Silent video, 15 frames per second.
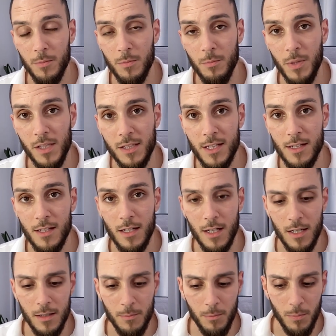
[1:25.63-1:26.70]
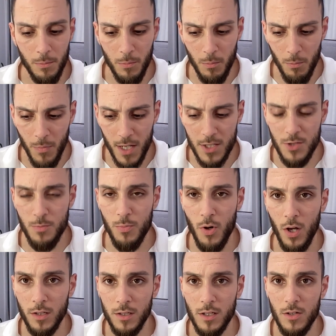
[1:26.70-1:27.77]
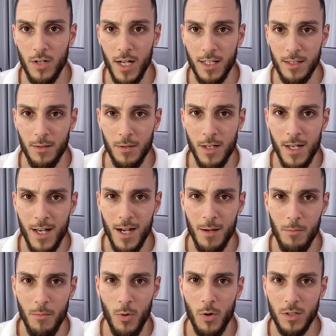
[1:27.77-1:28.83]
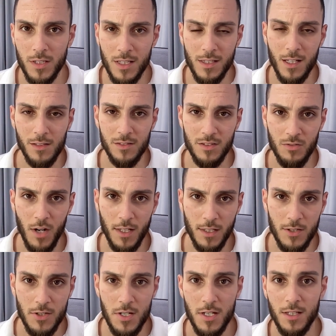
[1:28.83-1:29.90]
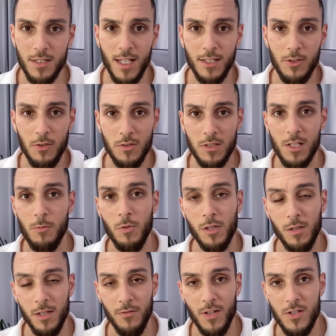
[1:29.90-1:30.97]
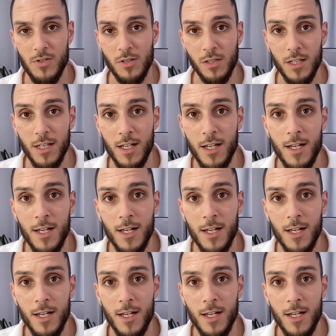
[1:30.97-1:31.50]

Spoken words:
building a much broader and a more detailed strategy that your team will eventually